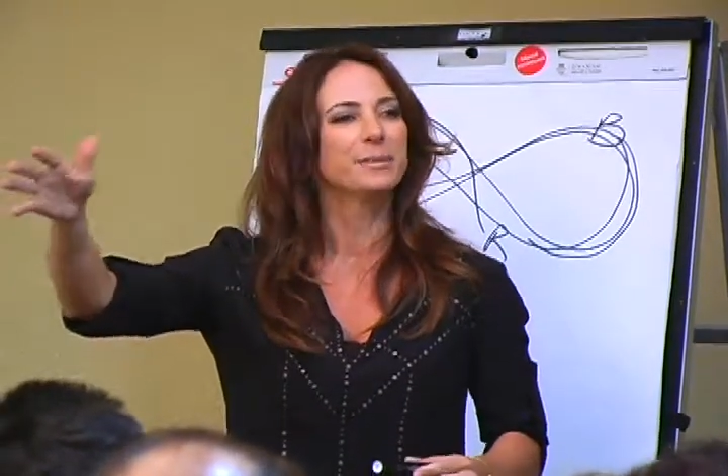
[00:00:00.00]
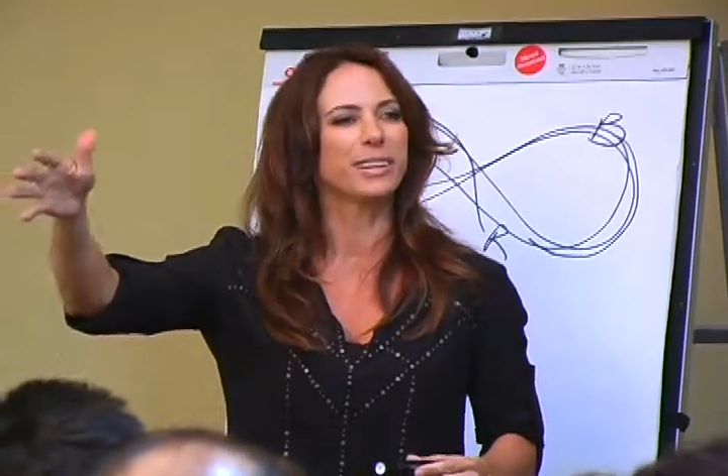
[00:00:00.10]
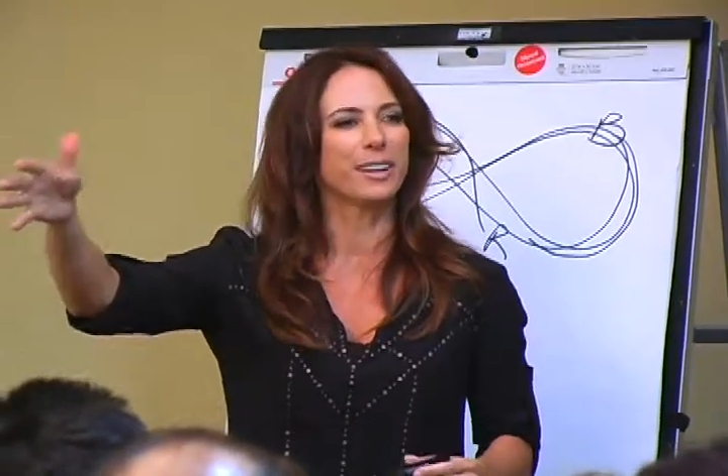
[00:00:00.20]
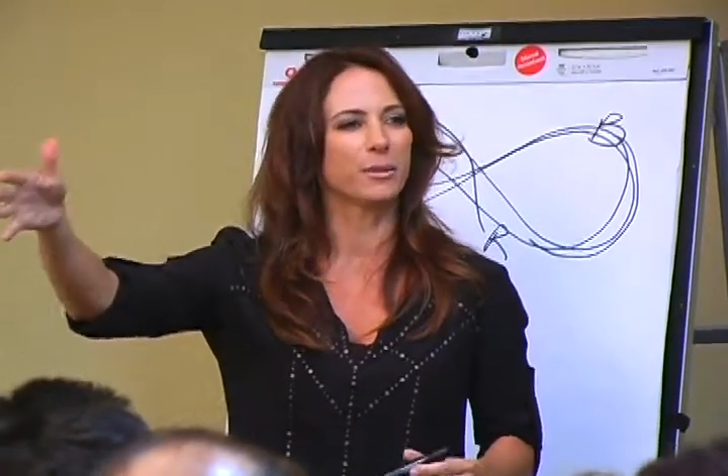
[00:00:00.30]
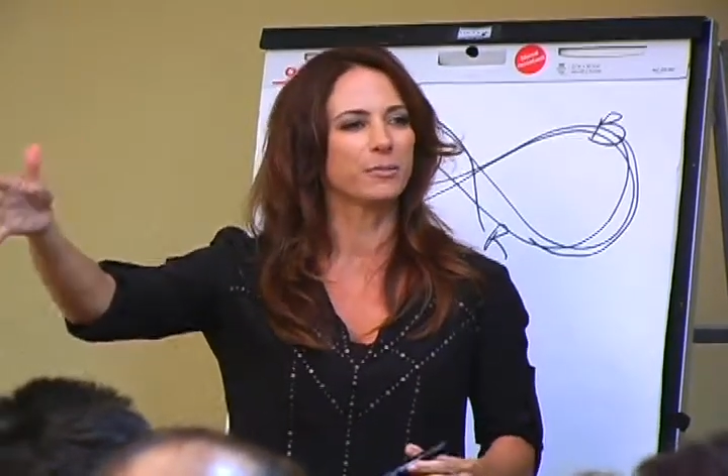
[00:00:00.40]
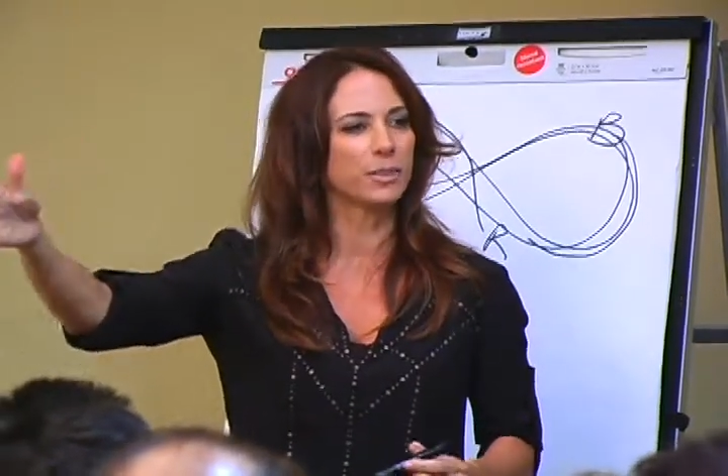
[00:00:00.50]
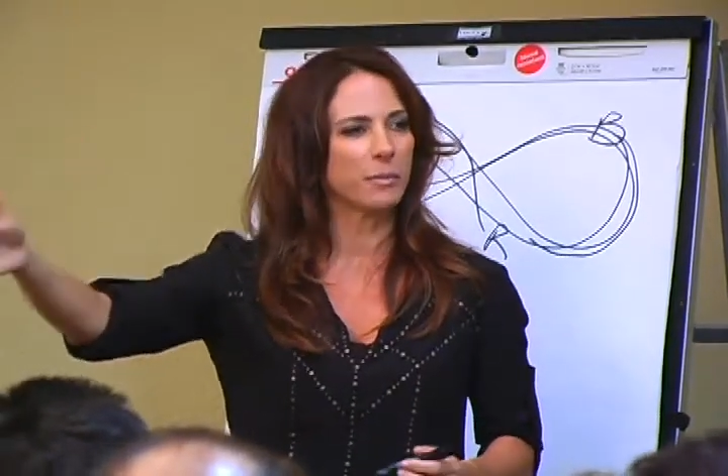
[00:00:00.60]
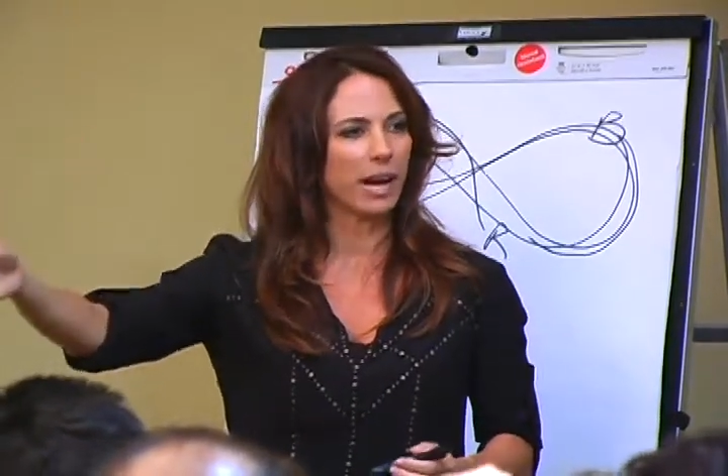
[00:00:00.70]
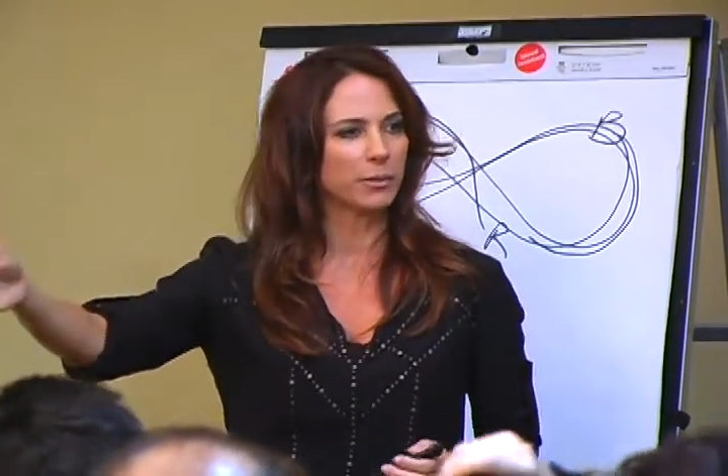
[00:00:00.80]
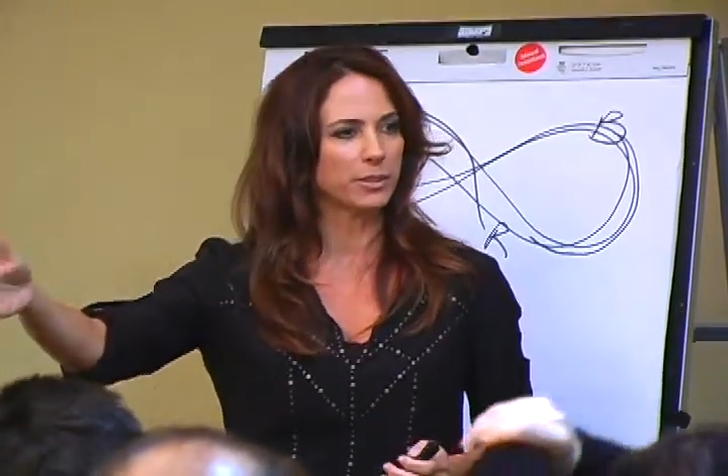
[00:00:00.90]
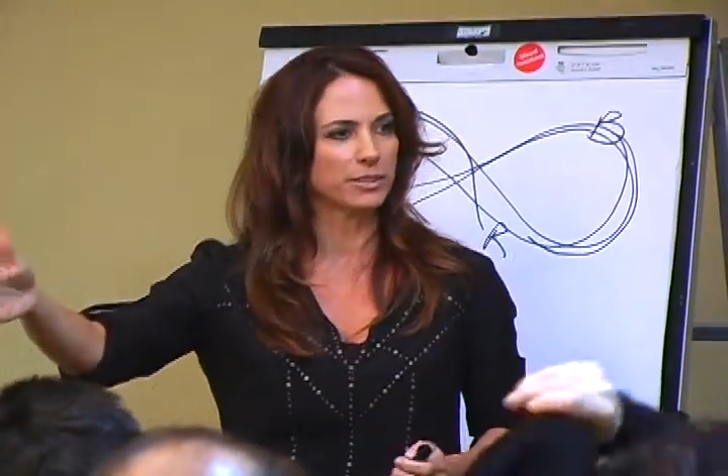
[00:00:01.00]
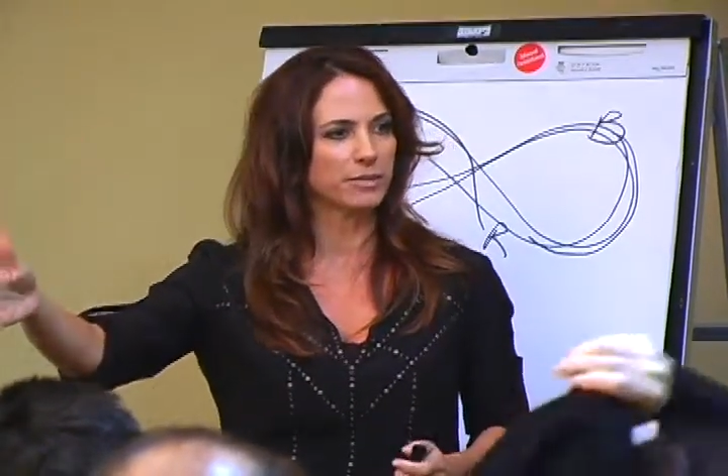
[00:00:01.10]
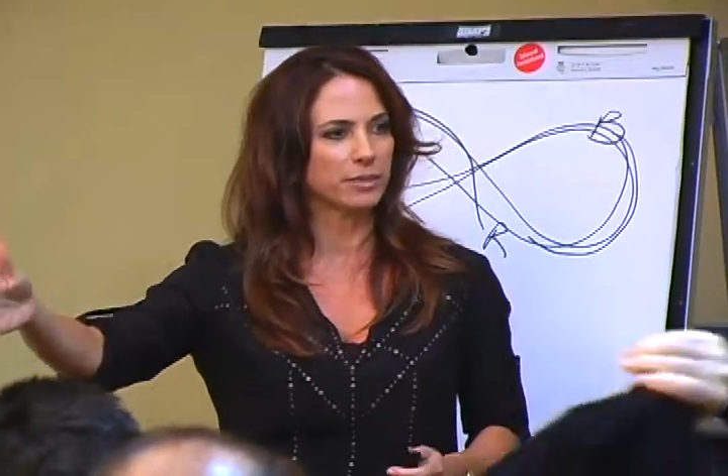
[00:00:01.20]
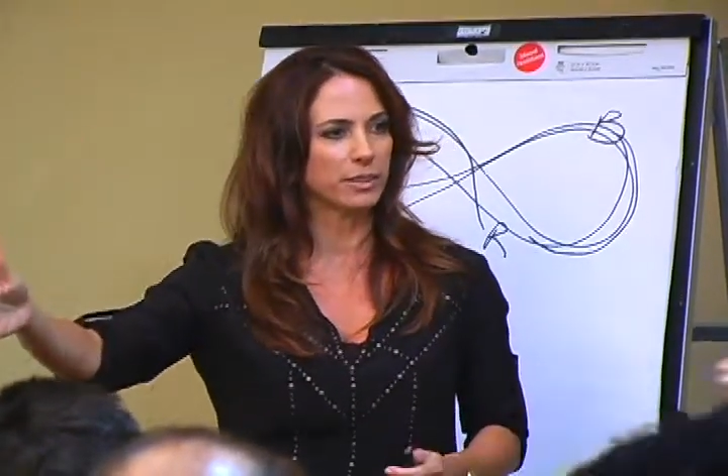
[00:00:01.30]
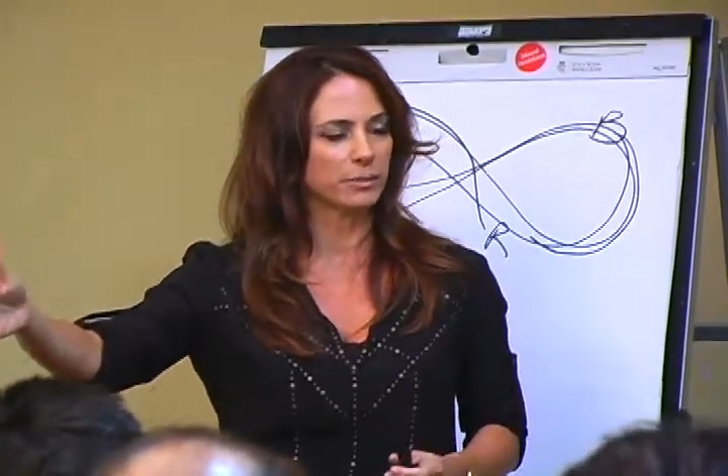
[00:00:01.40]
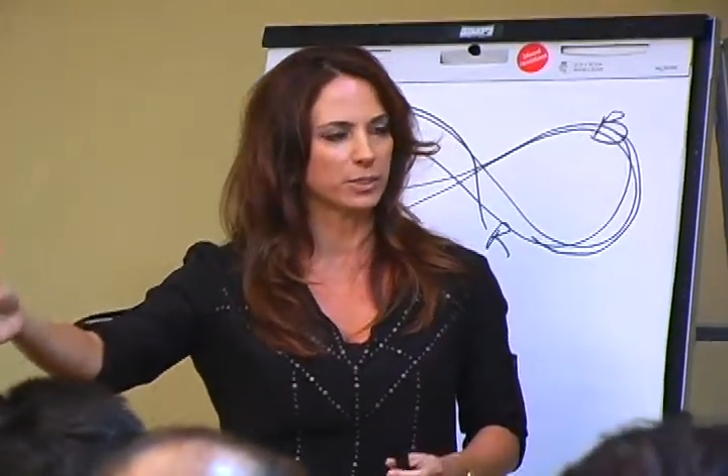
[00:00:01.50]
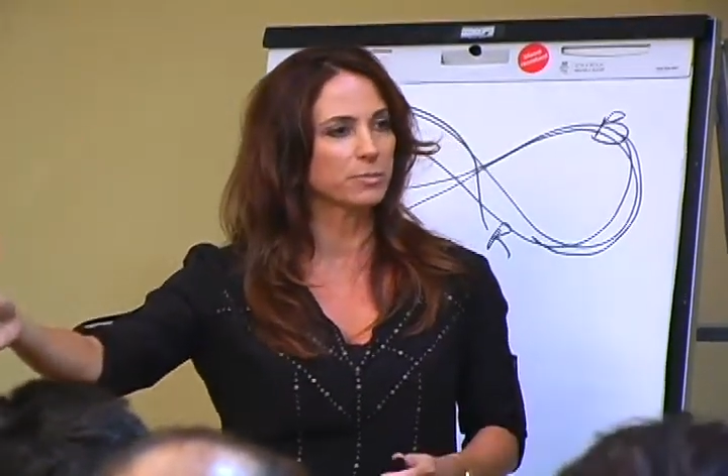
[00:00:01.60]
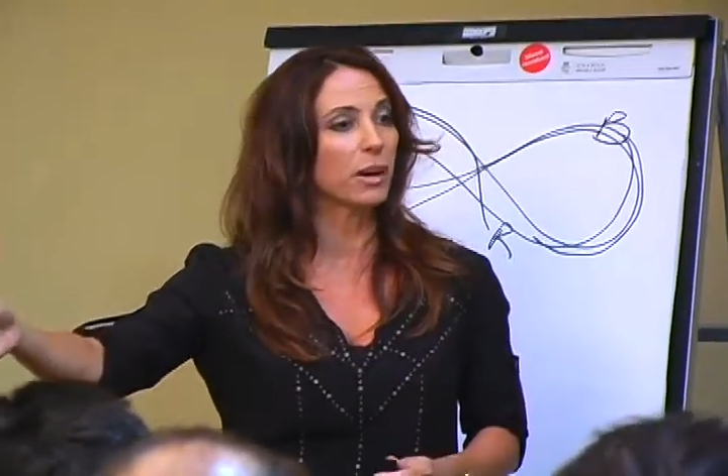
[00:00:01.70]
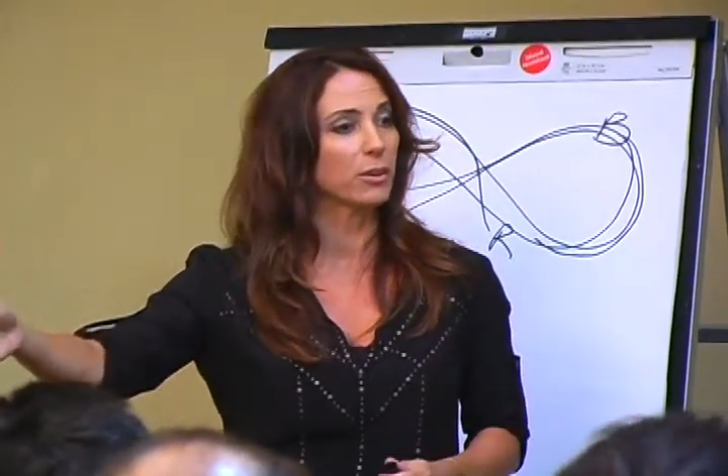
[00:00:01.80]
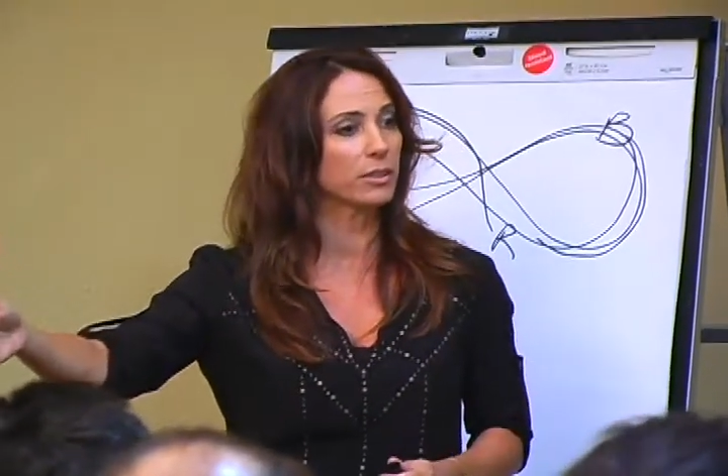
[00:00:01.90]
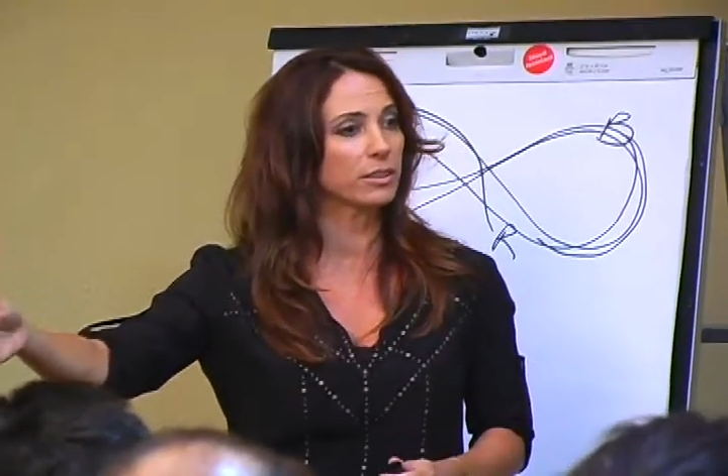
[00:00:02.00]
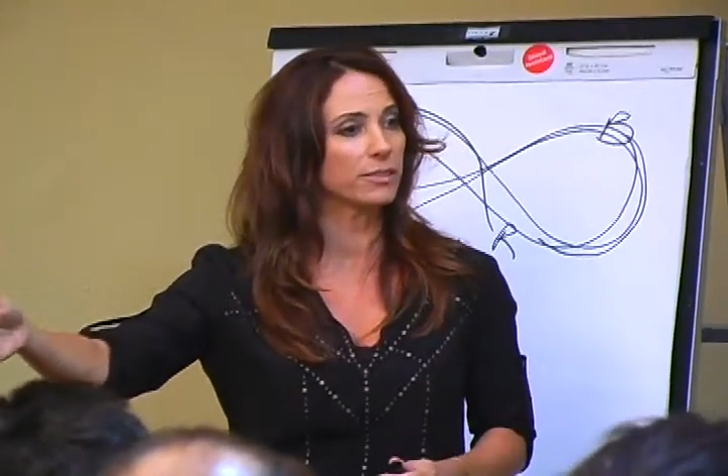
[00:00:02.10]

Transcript: but Matt would smoke.